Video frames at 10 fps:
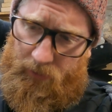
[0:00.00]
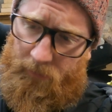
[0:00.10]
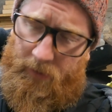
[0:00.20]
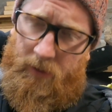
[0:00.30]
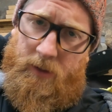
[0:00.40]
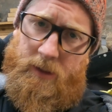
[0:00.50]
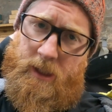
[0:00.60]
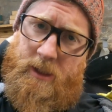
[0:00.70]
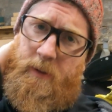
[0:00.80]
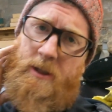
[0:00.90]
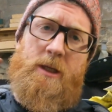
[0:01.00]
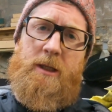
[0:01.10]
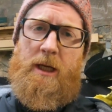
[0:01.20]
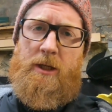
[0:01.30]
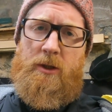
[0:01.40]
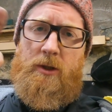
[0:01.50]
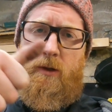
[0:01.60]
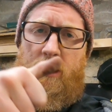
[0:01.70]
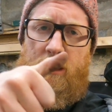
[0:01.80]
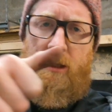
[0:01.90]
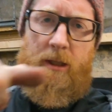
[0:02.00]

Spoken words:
profile looks like, especially as that should trace